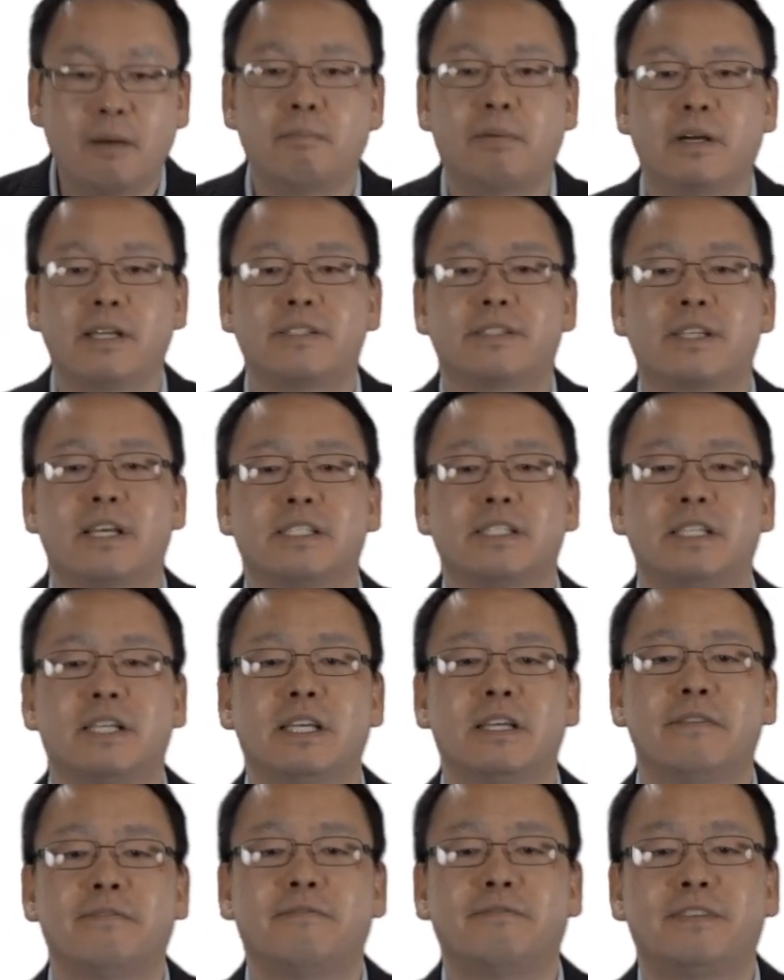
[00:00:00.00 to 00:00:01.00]
But he says
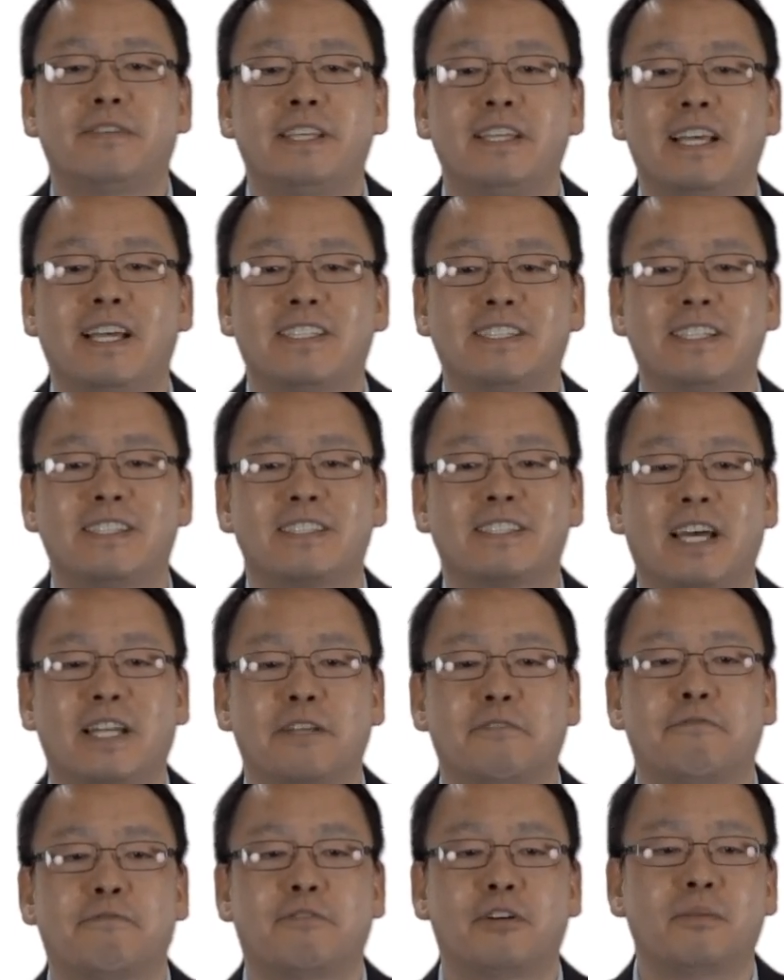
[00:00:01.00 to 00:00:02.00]
if he has
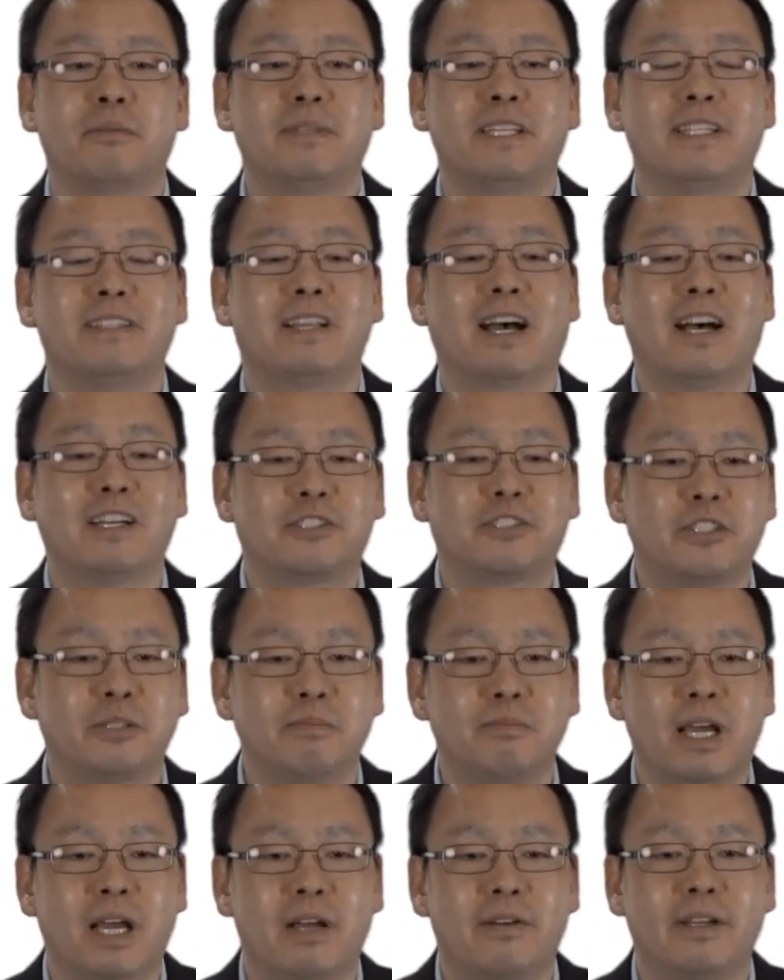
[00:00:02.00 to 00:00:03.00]
decided firmly not to
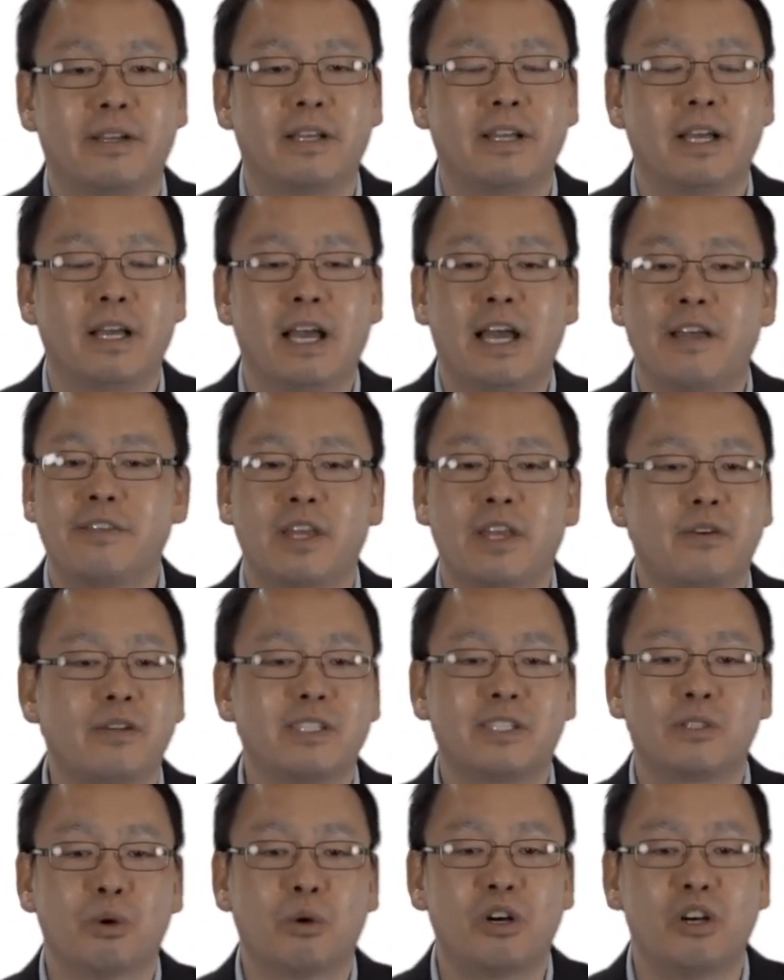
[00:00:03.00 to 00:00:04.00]
marry, and there
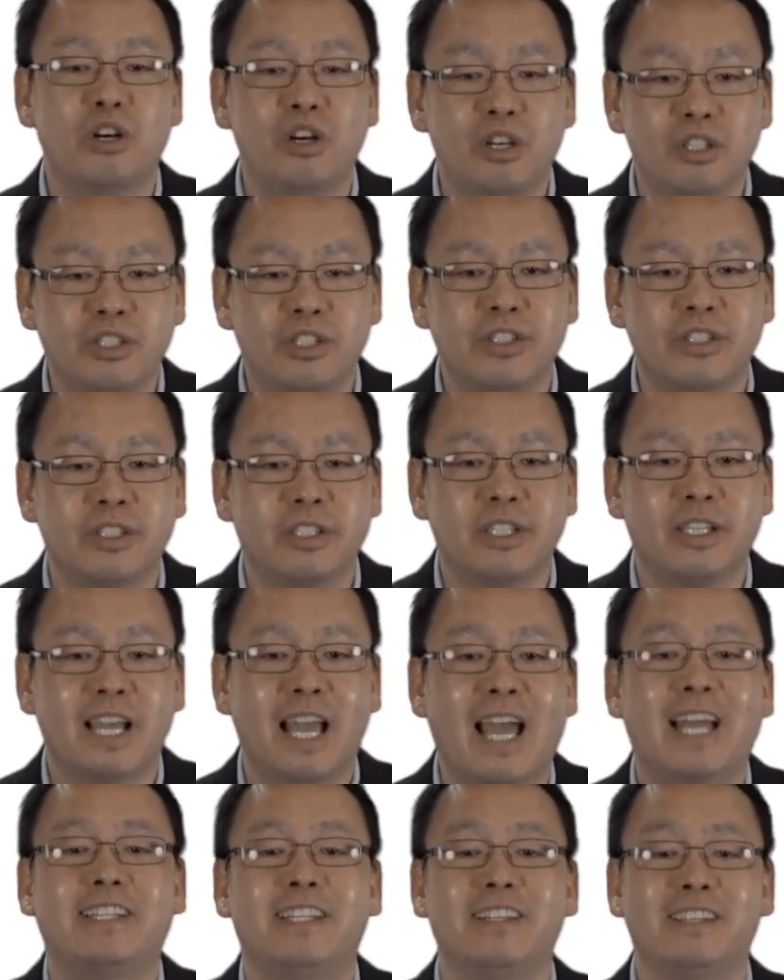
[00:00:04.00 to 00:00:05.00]
is no urgency,
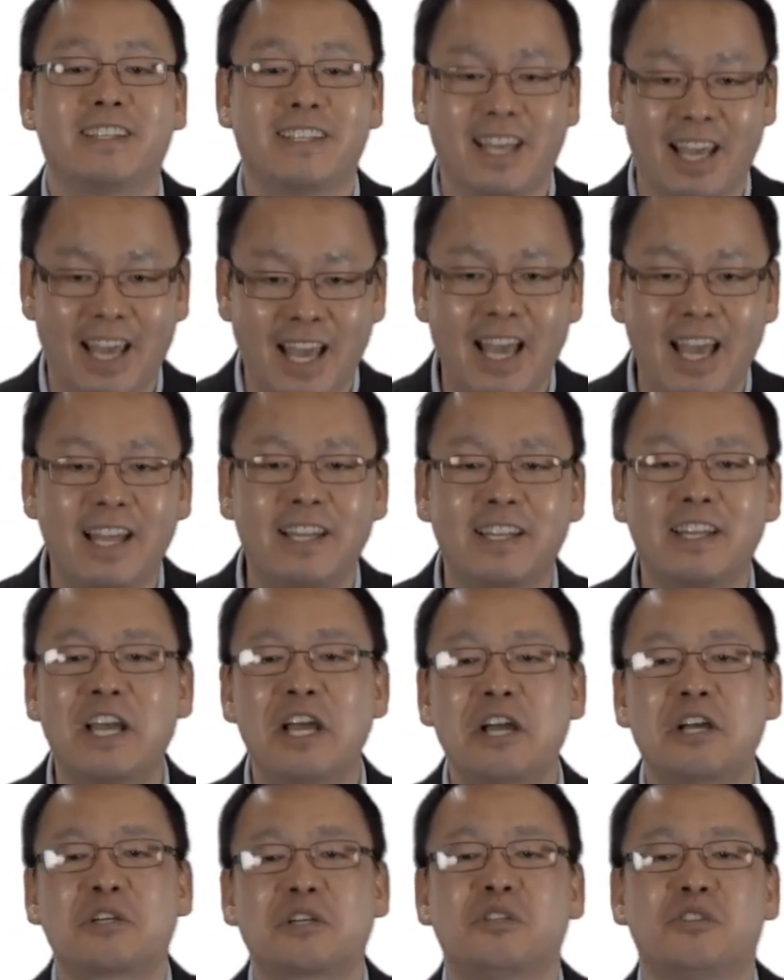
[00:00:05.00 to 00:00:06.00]
and he can
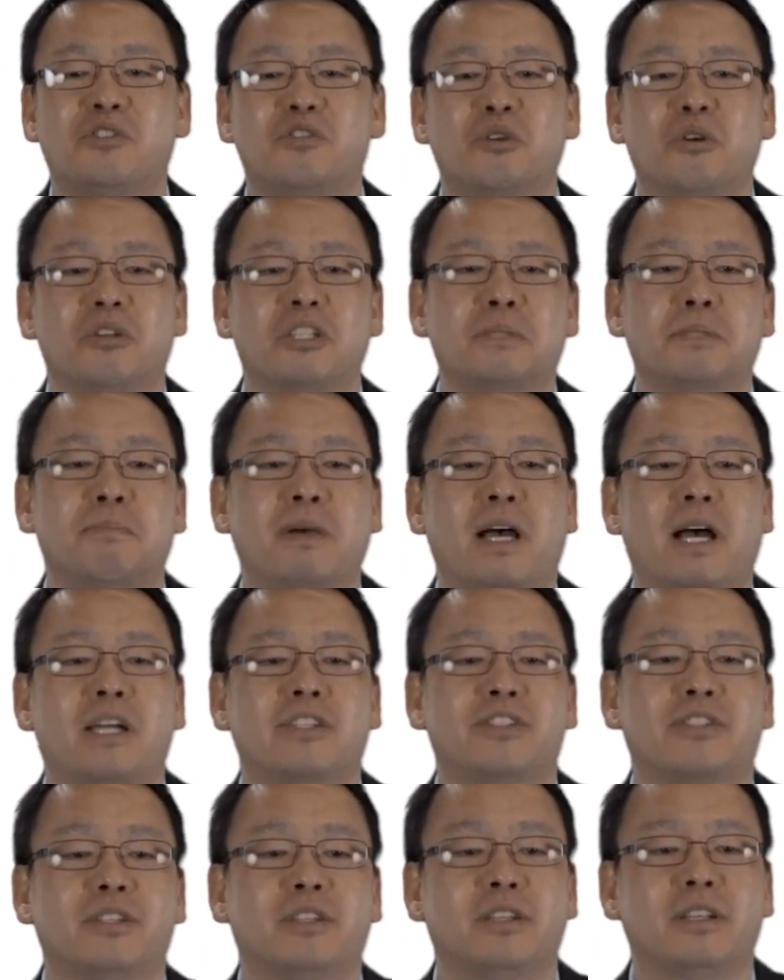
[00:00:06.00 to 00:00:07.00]
control his
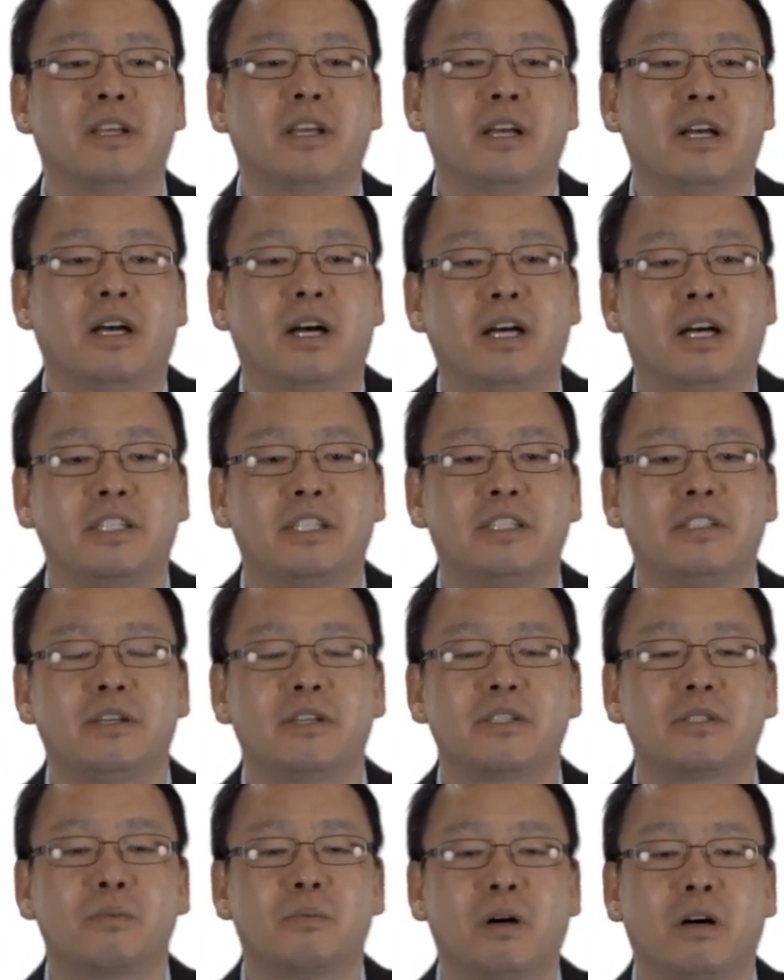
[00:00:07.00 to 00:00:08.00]
passion, he
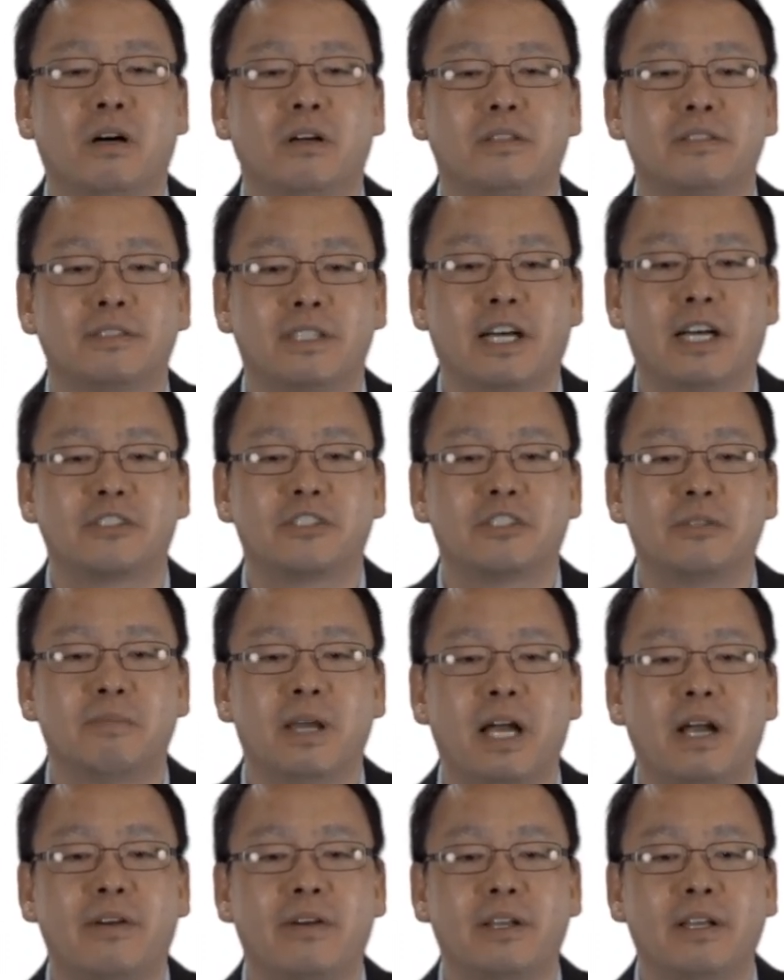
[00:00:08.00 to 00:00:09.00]
does well not to
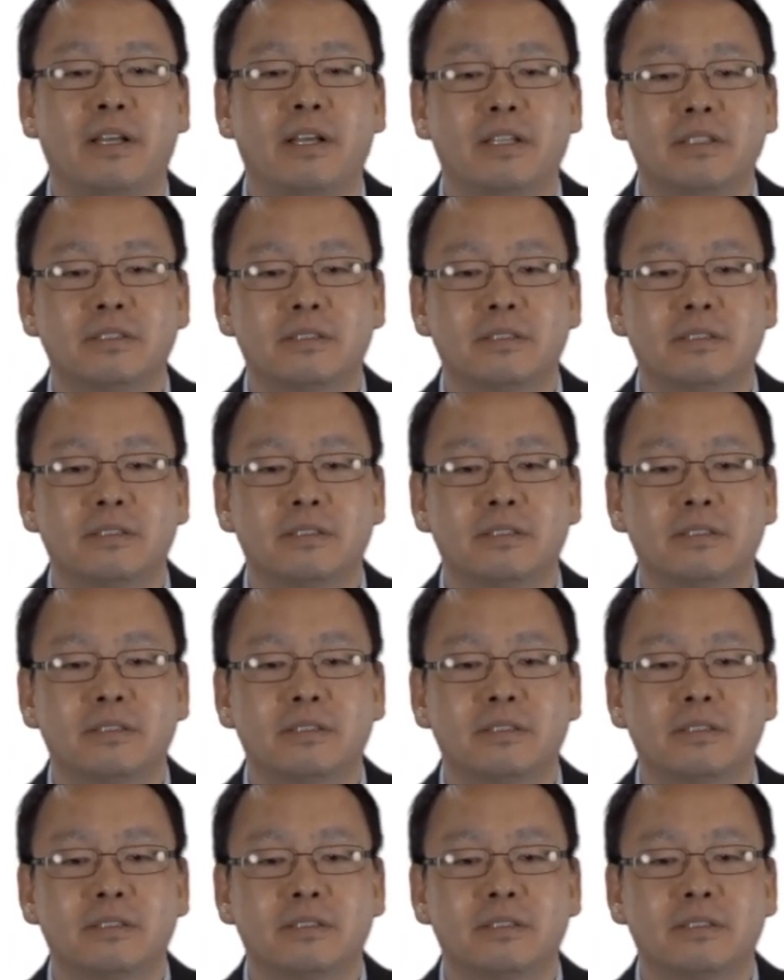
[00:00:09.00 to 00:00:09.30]
marry.